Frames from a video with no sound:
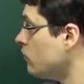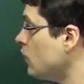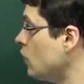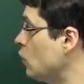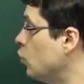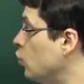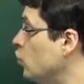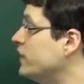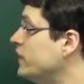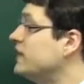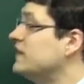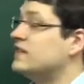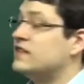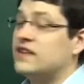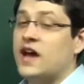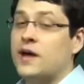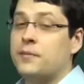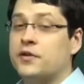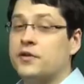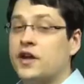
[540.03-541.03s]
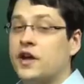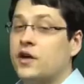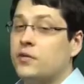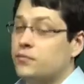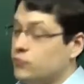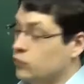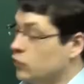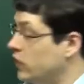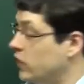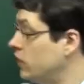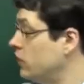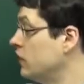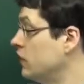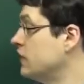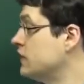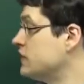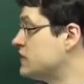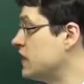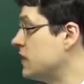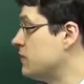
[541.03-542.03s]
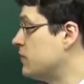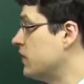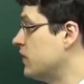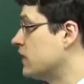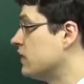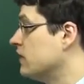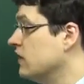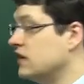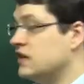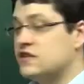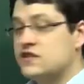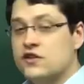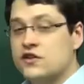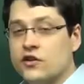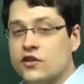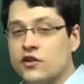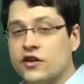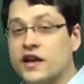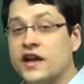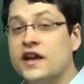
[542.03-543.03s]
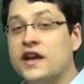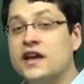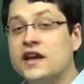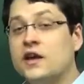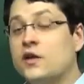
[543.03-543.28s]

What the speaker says: Would he stop and help? Well, same thing. He's in a hurry.